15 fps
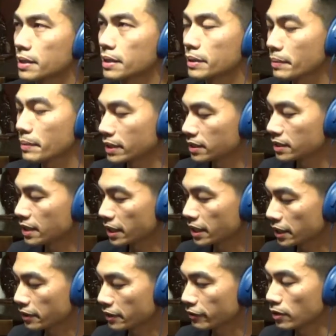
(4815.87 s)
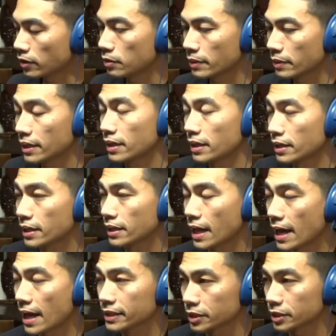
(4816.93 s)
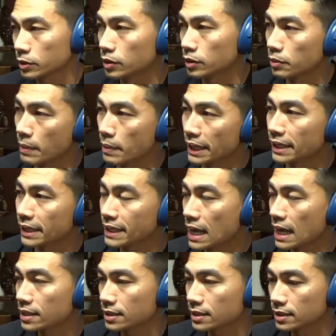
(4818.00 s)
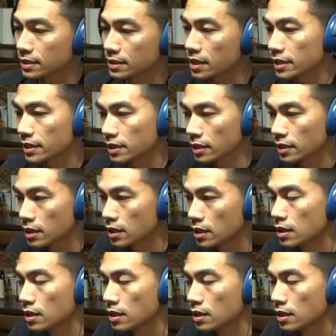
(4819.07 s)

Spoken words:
statement. I'm actually taking it from an actual meta-analysis study.